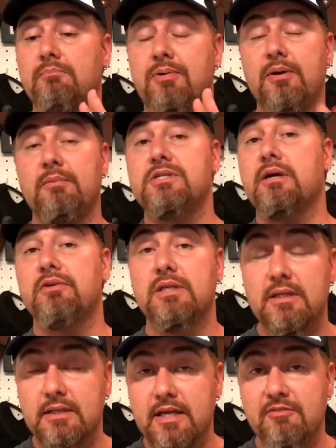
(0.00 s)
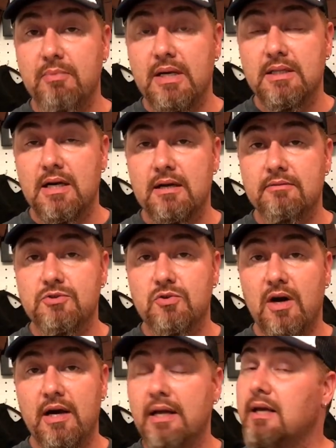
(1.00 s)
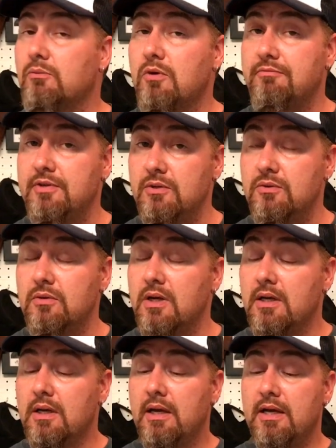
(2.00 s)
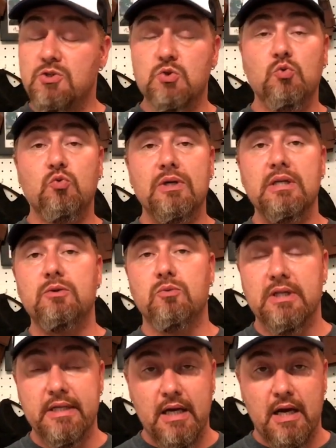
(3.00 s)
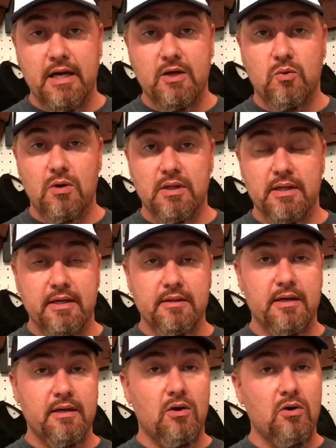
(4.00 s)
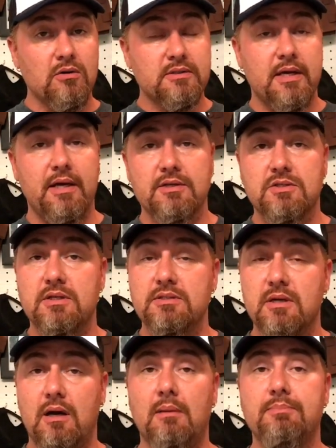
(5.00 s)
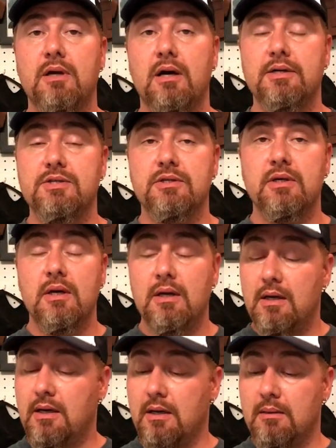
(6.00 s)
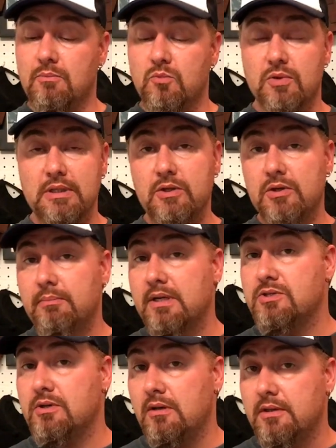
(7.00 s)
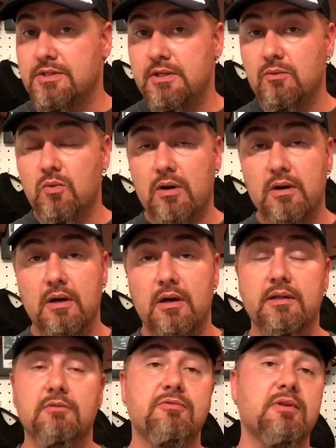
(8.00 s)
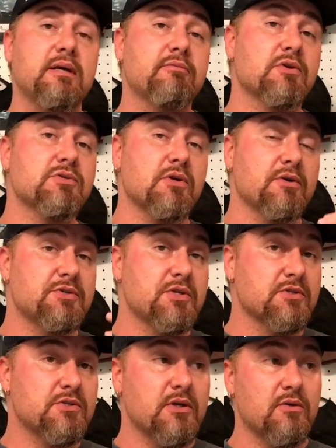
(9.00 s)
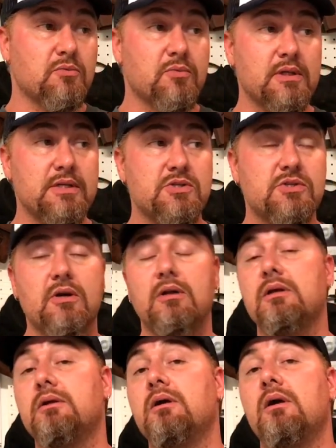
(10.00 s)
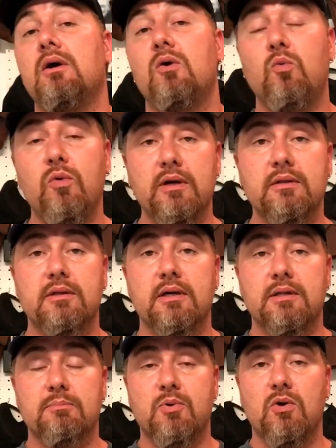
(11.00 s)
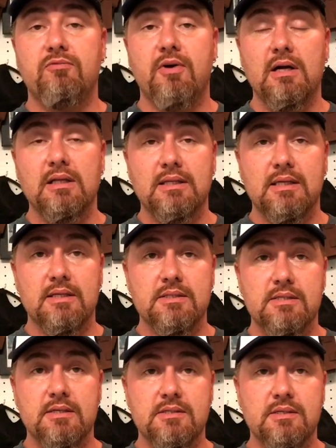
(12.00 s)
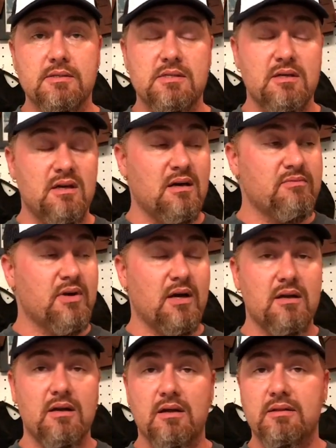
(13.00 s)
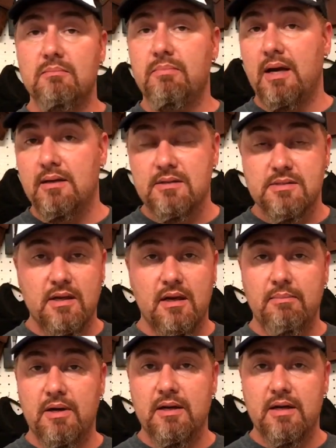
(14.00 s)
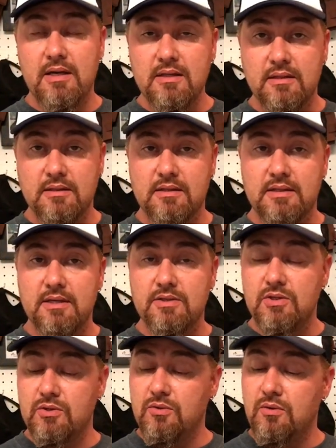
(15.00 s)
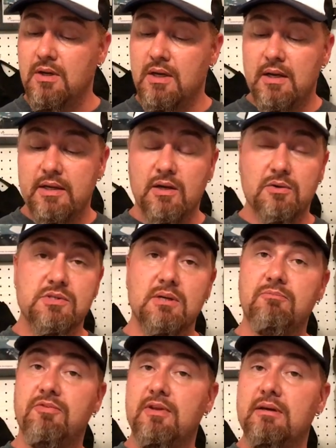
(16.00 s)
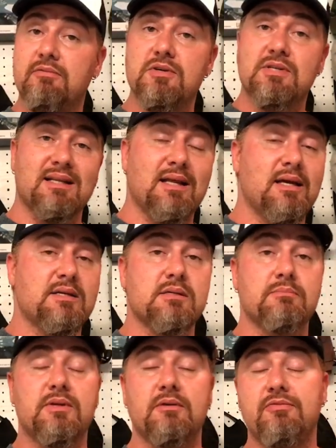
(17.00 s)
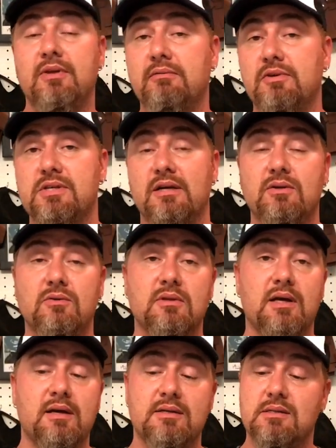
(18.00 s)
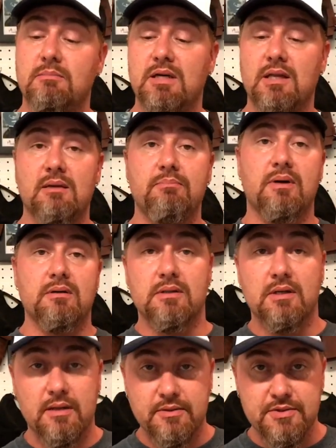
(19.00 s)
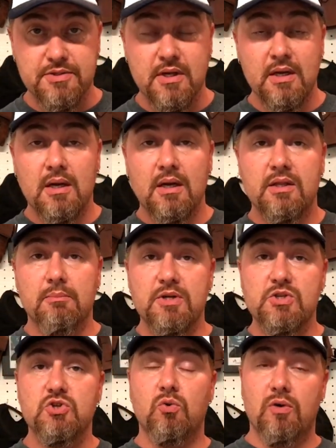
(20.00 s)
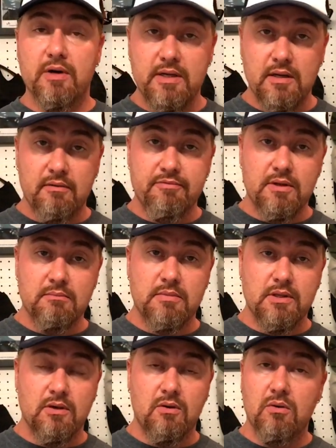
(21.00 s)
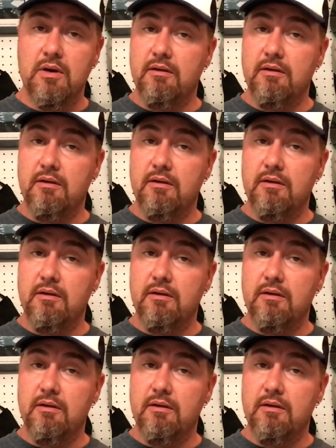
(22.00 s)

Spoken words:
pretty much everything that they've made that I have tried and reviewed is really, really high quality. They all taste top-notch. Really good mixology working on. The flavors are just really solid with the profile and the consistency. I've got nothing bad to say about anything that they do. You know, some flavors I like, some flavors I don't like, some I like better than others. The majority of them, though,